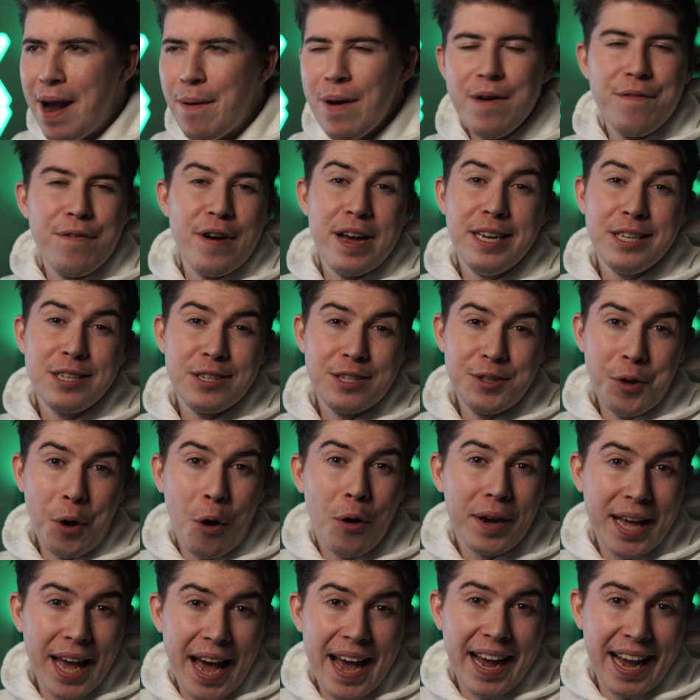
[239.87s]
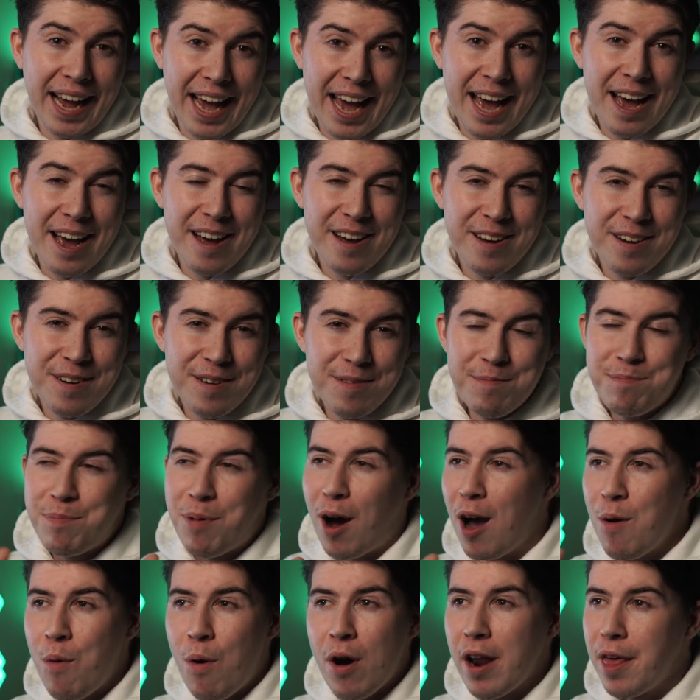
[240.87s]
Mayweather is not getting hit
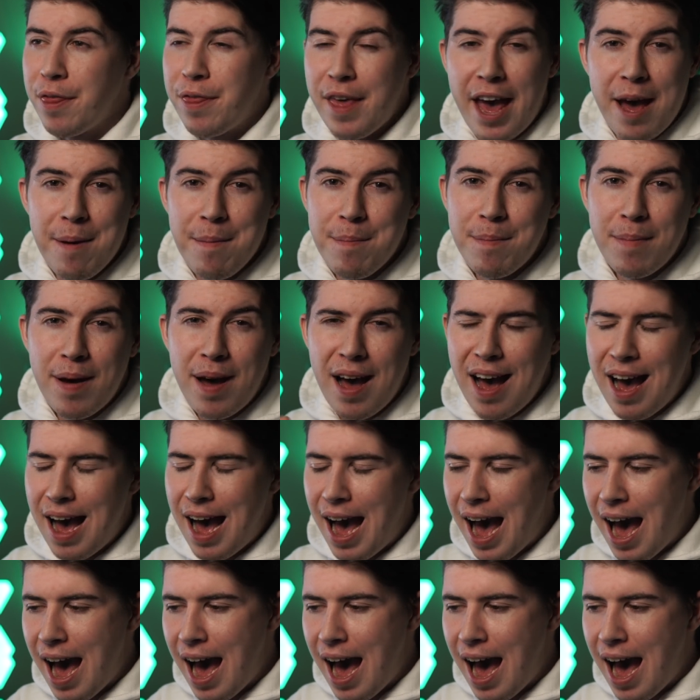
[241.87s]
by one of them